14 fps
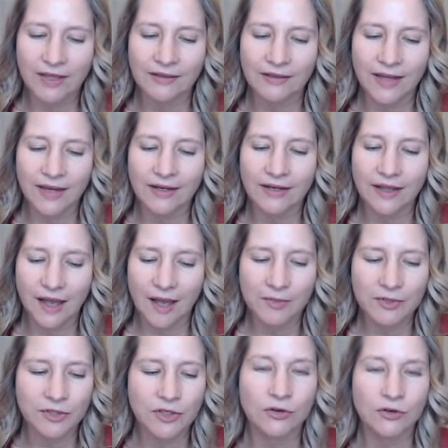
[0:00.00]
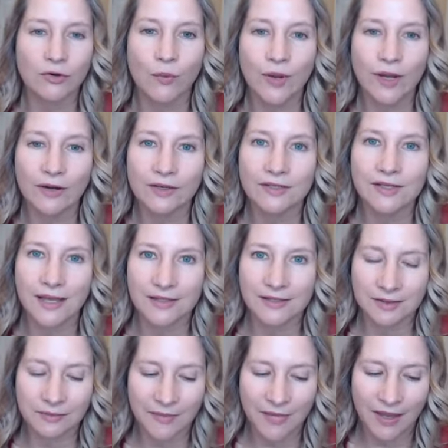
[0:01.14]
and let it come into your awareness as
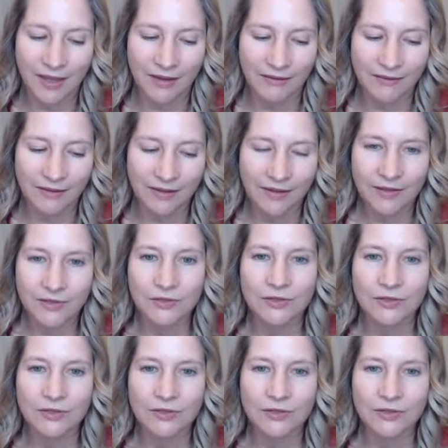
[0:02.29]
it may. So